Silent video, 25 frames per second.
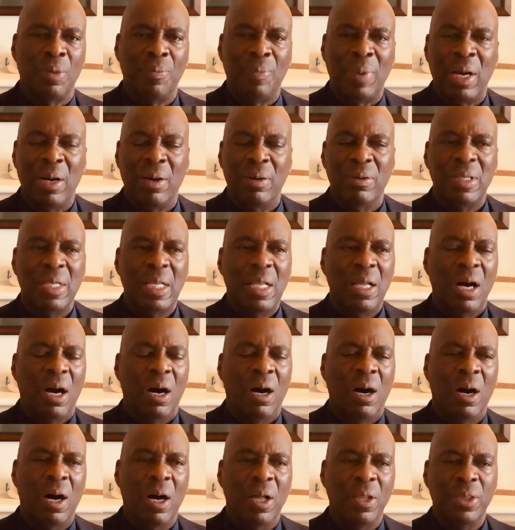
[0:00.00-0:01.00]
about
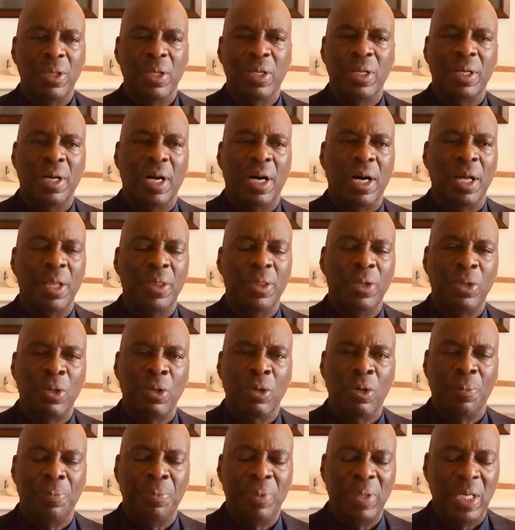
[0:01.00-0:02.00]
all the other
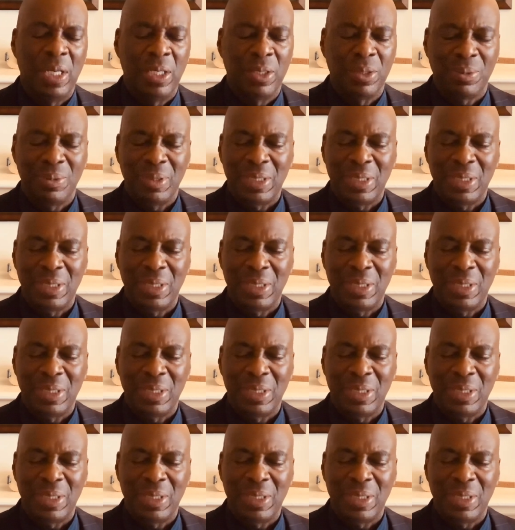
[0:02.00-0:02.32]
Europeans,